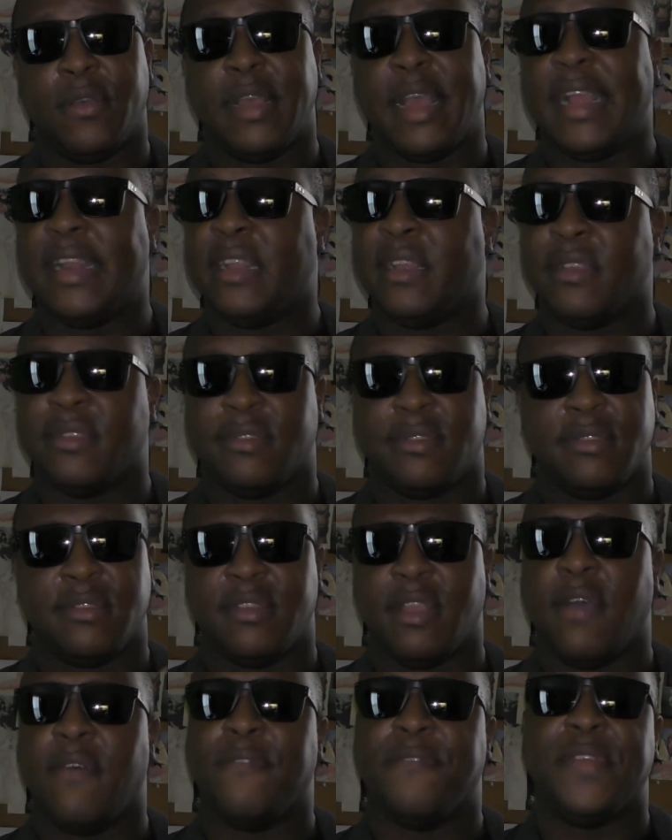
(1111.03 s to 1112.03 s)
I just
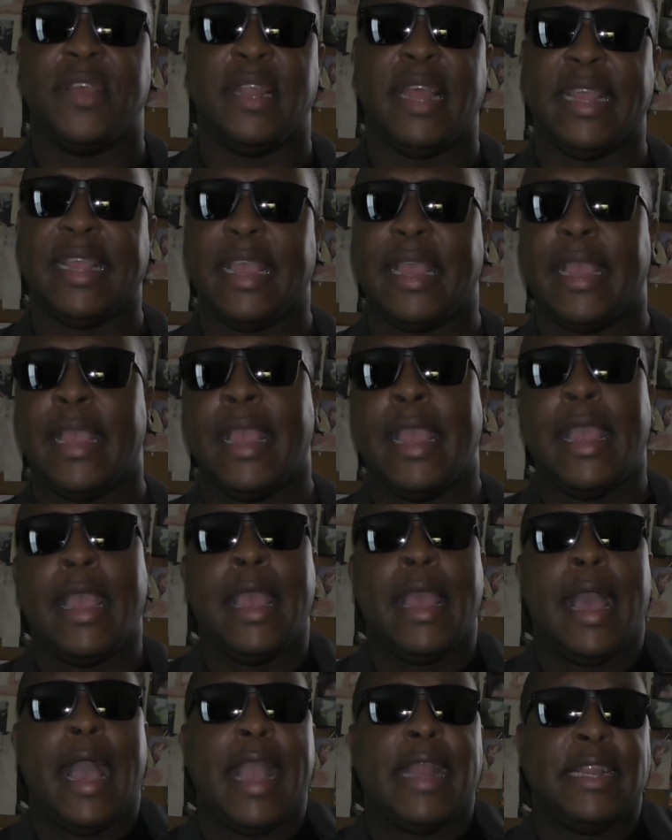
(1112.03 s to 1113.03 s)
don't feel like
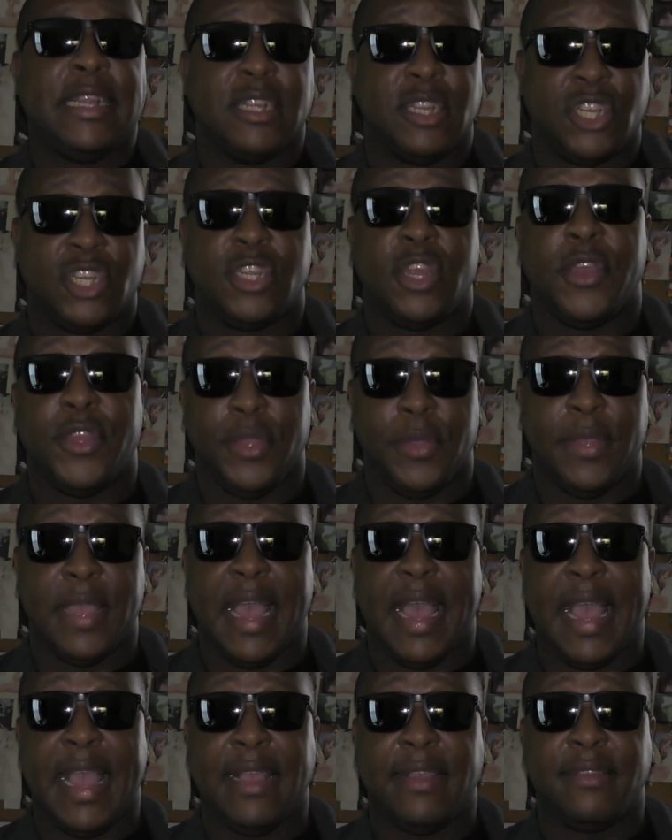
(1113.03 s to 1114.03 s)
I need to show you
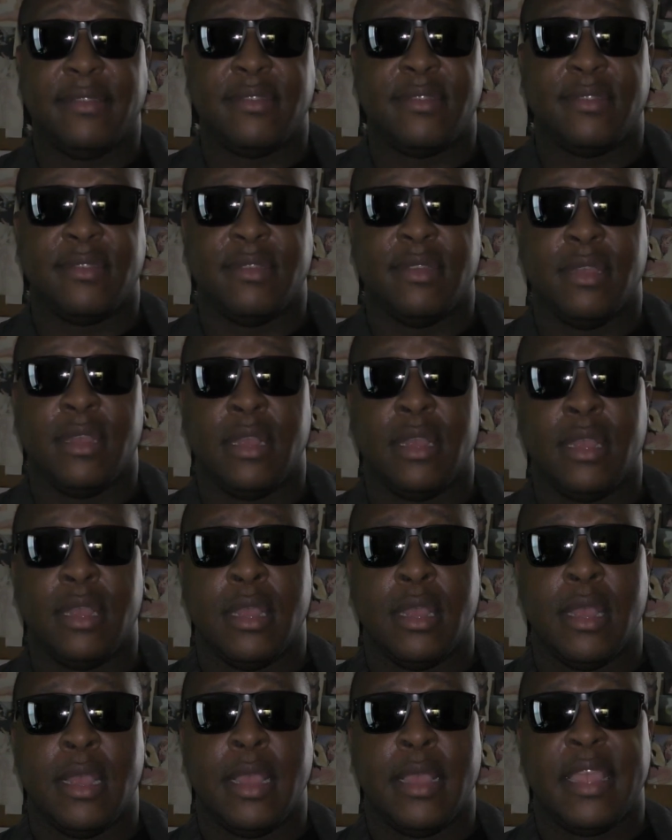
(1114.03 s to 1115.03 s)
guys.
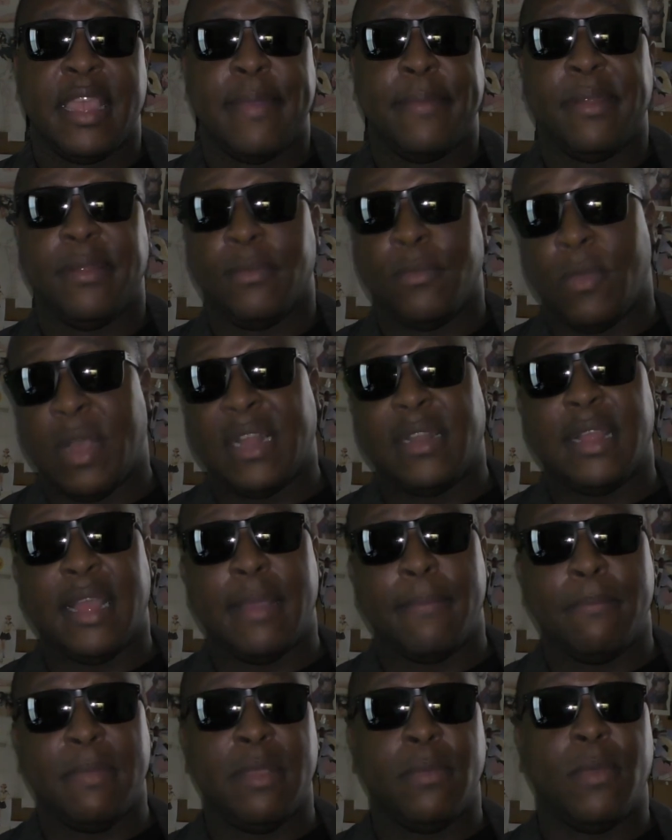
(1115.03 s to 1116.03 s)

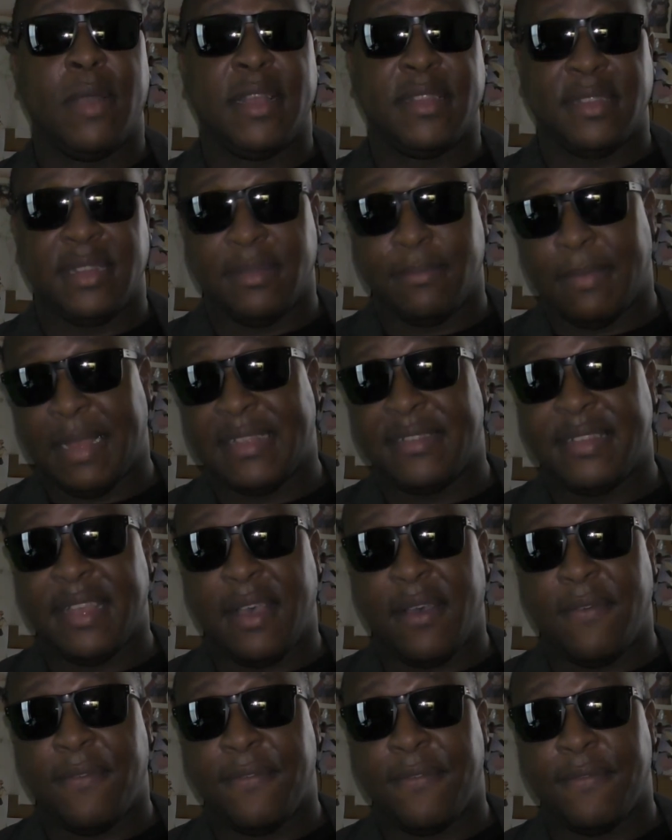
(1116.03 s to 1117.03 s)
Me watching it
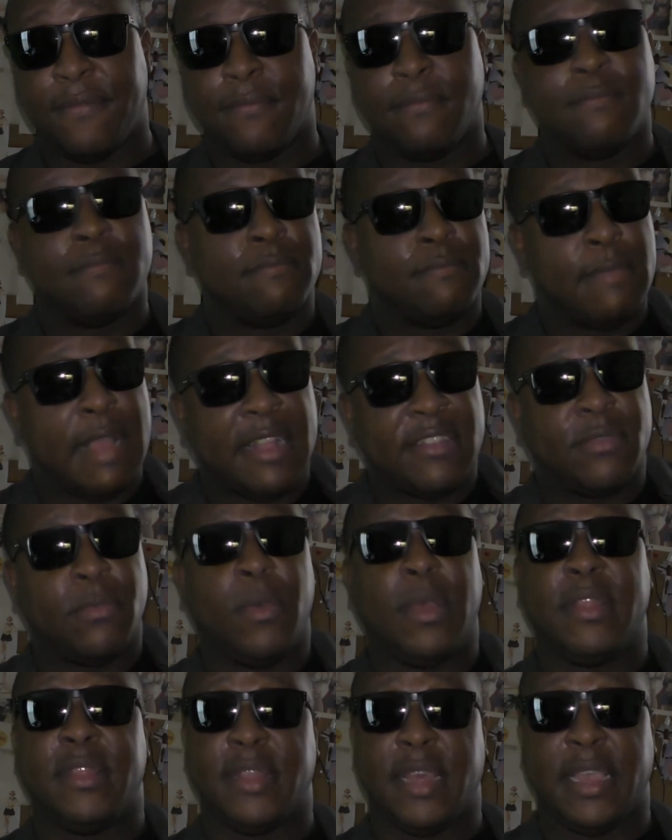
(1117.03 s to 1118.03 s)
myself, that's
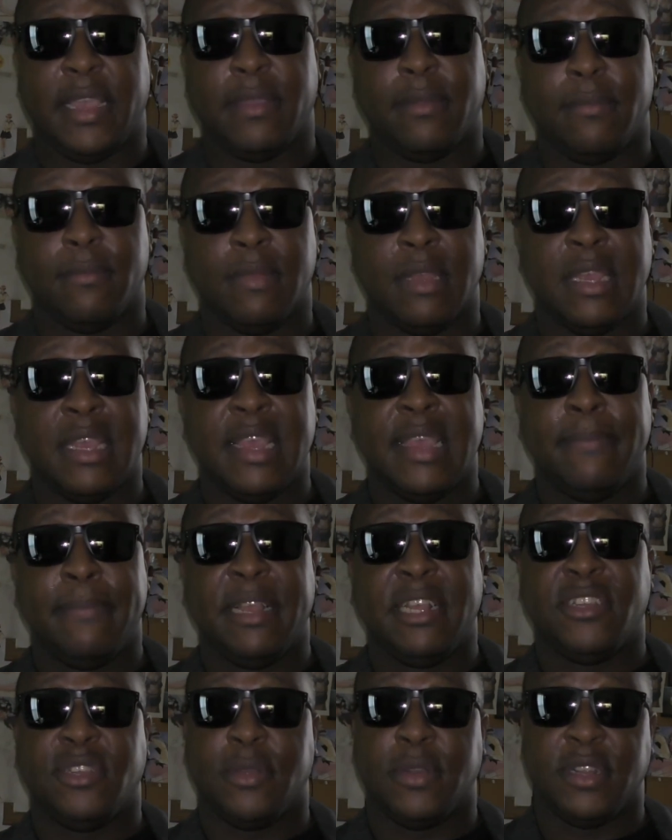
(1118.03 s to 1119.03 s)
one thing.
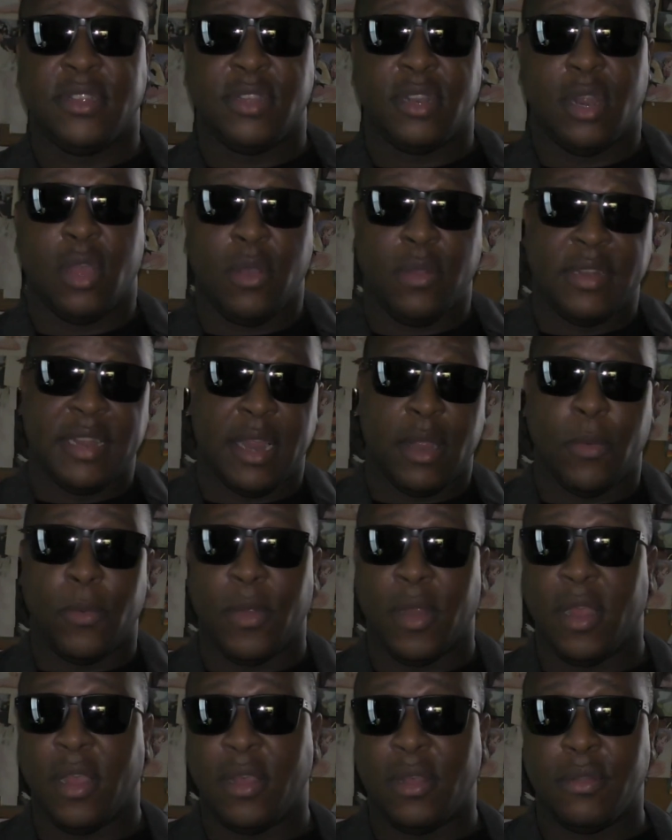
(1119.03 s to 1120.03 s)
Me showing it to the whole entire
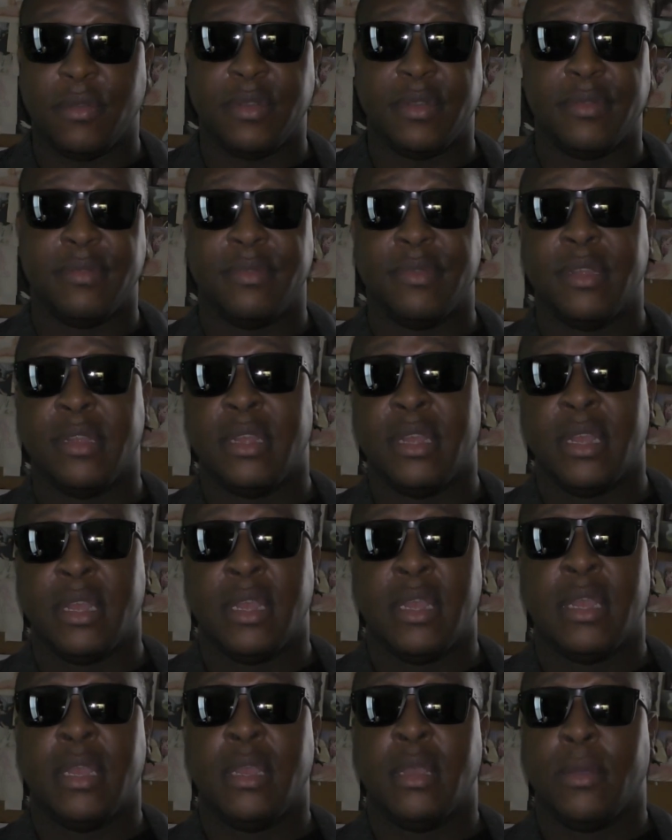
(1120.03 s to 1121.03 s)
world,
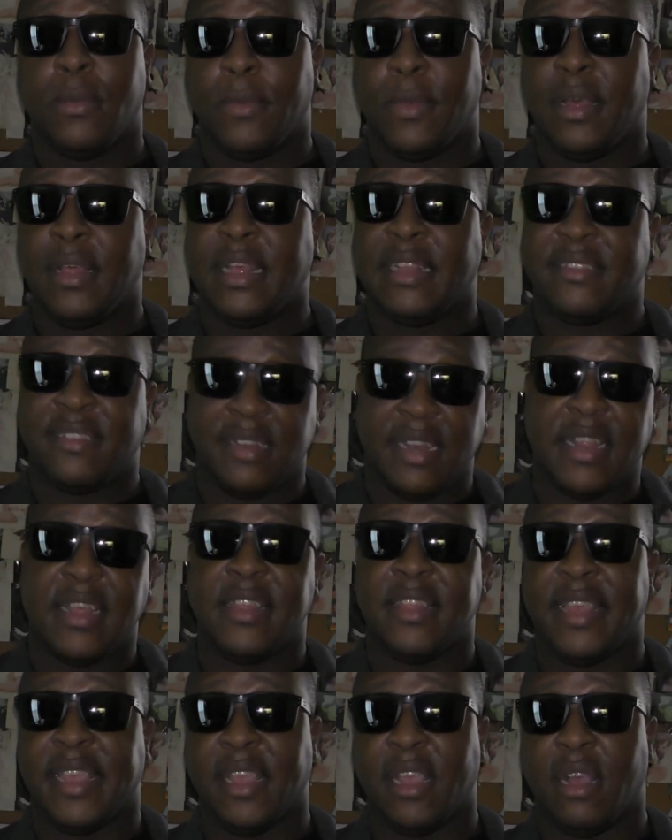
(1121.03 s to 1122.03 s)
well, that's another
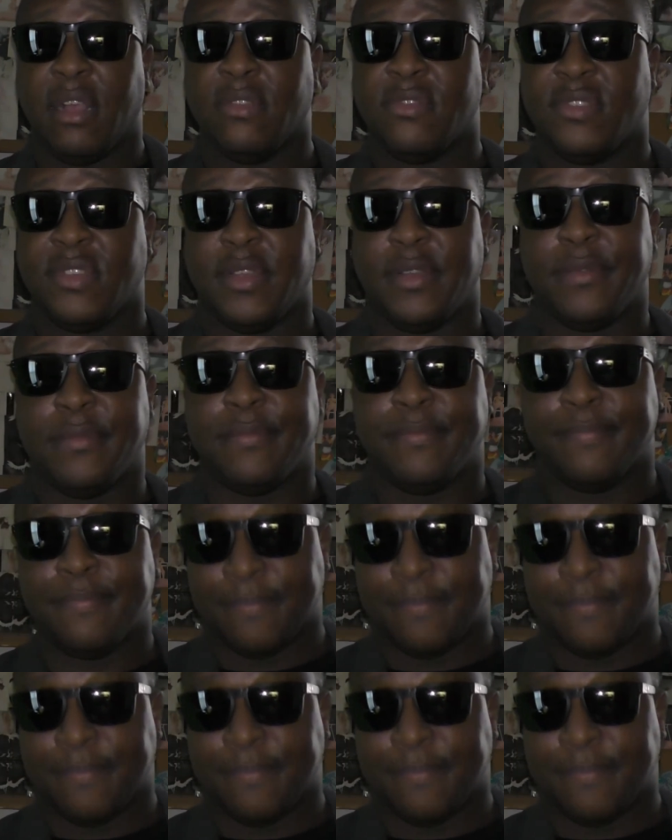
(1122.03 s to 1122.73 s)
thing also.